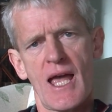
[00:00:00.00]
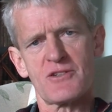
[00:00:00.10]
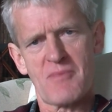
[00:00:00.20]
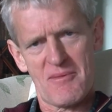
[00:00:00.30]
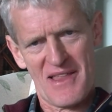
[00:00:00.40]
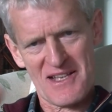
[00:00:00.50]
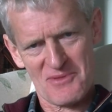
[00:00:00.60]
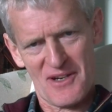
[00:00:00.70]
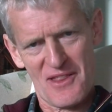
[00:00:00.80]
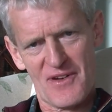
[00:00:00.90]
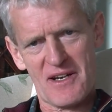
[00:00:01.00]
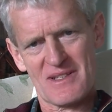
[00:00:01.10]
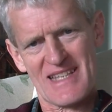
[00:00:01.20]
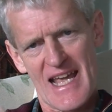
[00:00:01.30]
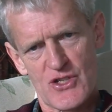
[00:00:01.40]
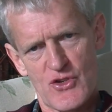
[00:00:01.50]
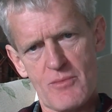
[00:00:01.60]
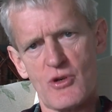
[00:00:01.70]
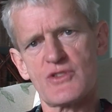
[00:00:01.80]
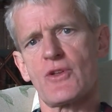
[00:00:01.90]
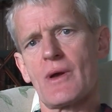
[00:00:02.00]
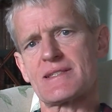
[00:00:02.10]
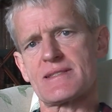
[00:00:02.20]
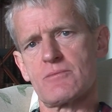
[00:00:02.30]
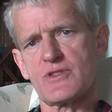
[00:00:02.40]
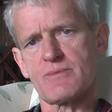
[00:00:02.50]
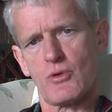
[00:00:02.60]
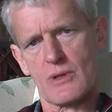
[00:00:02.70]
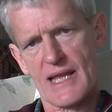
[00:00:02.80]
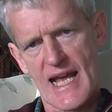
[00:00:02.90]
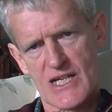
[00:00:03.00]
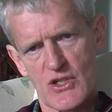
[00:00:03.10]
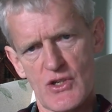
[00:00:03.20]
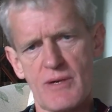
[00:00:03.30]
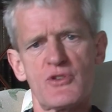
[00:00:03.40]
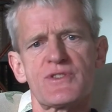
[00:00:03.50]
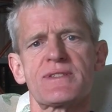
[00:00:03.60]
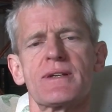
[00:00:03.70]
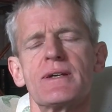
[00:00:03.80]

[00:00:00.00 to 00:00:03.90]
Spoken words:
Remember, that's one of the funny ones. Erimus, not issimus, pulcherimus.